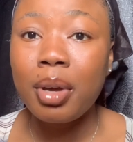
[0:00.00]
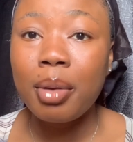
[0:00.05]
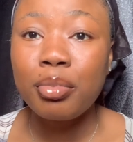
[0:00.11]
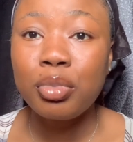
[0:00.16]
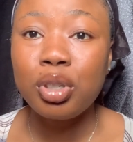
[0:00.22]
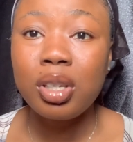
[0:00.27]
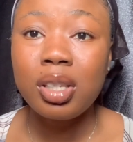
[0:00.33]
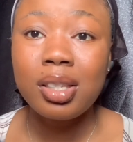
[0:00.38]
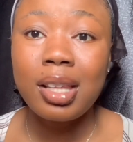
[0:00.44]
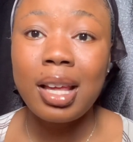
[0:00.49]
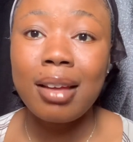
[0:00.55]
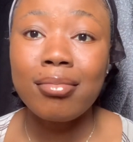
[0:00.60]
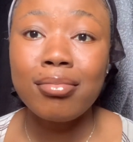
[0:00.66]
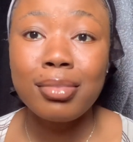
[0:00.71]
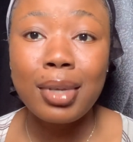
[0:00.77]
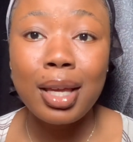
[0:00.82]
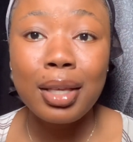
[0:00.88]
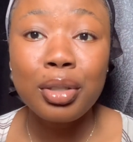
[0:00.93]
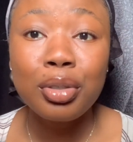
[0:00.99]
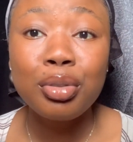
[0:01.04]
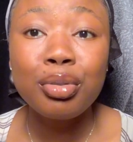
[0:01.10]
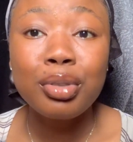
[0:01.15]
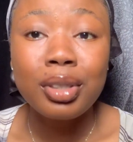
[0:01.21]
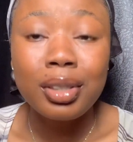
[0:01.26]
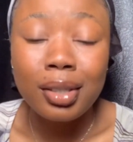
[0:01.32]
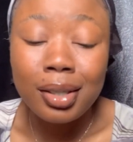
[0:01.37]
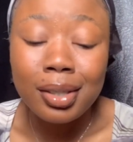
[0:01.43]
I'm just like telling you
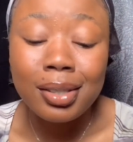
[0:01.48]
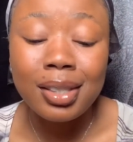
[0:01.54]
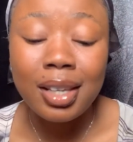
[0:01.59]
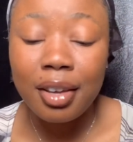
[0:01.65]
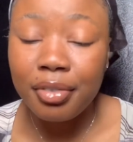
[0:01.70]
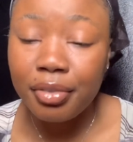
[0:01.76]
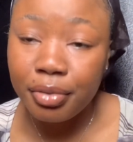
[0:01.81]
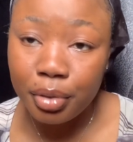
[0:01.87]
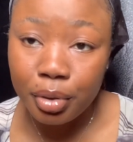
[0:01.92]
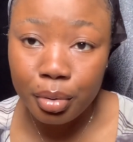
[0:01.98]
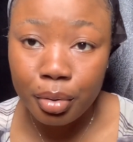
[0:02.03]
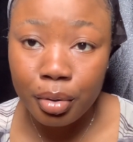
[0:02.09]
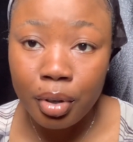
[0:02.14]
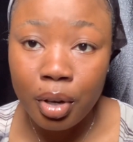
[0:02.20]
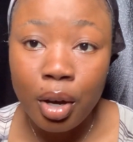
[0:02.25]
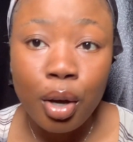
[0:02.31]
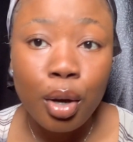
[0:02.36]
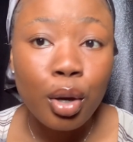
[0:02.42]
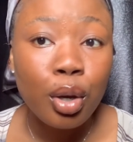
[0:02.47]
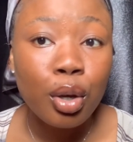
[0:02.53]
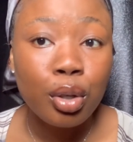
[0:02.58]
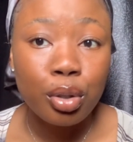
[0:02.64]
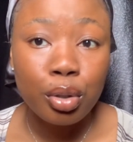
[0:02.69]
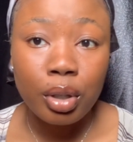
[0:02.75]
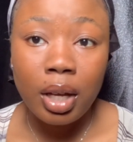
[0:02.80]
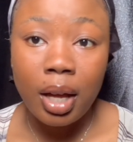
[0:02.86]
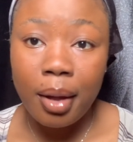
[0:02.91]
things I feel
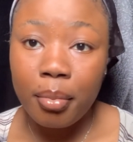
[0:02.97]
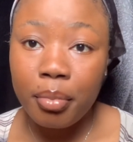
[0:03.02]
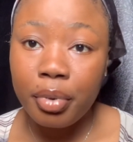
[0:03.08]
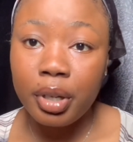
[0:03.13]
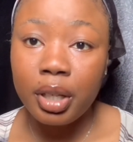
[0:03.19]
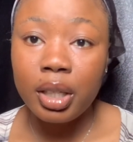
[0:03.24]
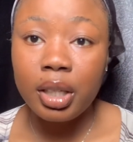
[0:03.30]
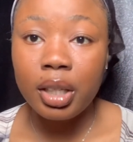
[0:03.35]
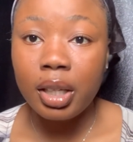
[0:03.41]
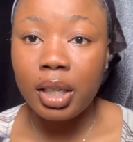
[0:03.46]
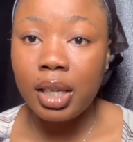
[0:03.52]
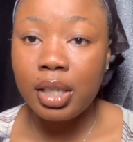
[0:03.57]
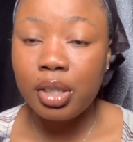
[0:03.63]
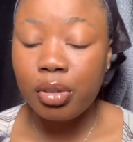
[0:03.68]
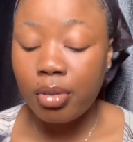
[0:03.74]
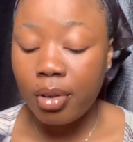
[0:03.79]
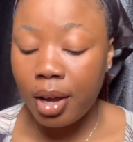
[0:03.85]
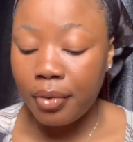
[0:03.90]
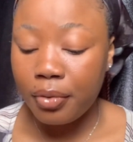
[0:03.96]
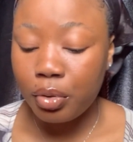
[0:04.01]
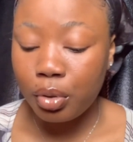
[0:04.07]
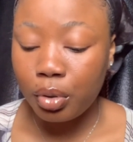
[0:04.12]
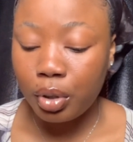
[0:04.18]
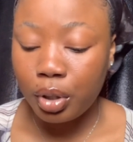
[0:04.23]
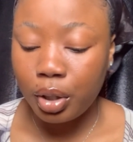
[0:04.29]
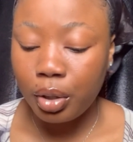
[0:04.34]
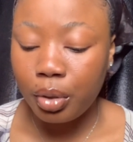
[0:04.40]
you can bring in case you have no
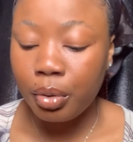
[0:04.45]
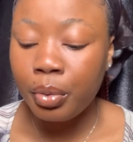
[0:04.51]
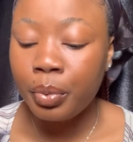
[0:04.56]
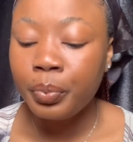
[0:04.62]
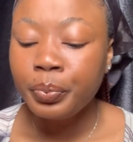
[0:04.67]
clue.